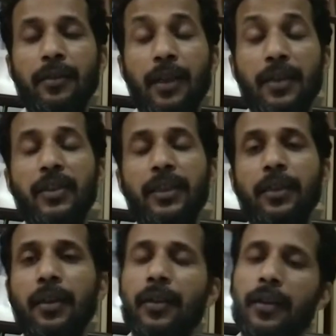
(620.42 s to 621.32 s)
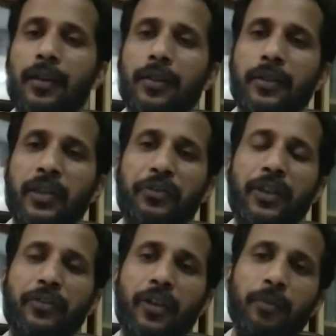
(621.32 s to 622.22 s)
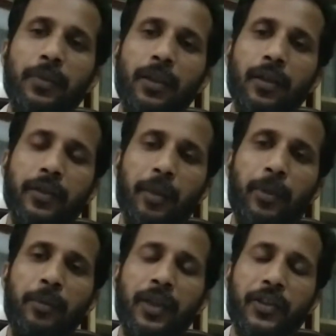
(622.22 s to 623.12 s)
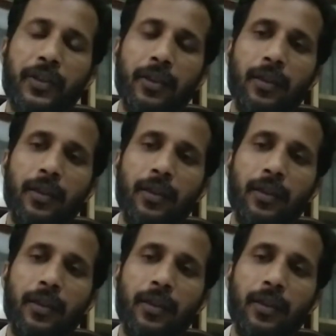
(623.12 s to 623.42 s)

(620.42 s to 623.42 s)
largely different from the previous